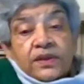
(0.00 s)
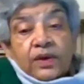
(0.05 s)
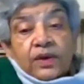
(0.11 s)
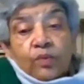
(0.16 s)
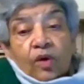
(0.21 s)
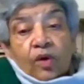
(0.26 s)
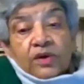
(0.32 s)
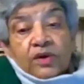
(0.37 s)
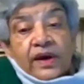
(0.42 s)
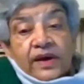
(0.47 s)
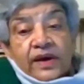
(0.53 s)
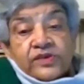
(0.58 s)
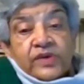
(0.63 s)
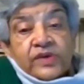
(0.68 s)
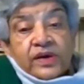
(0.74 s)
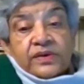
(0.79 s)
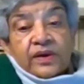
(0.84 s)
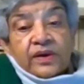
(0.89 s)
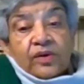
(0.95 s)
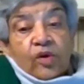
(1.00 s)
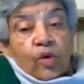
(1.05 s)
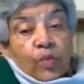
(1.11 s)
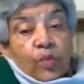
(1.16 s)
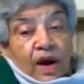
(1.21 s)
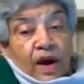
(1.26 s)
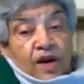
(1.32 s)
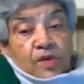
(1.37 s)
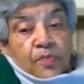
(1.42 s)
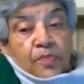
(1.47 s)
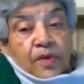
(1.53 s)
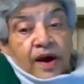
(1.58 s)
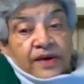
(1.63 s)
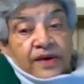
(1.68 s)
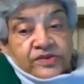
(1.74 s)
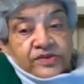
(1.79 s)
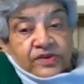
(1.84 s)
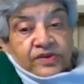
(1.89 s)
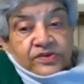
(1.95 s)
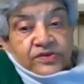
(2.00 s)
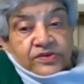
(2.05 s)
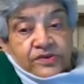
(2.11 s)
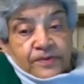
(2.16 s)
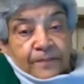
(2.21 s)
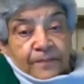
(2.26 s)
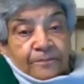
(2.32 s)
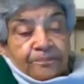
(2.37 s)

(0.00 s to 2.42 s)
what the external or world price is,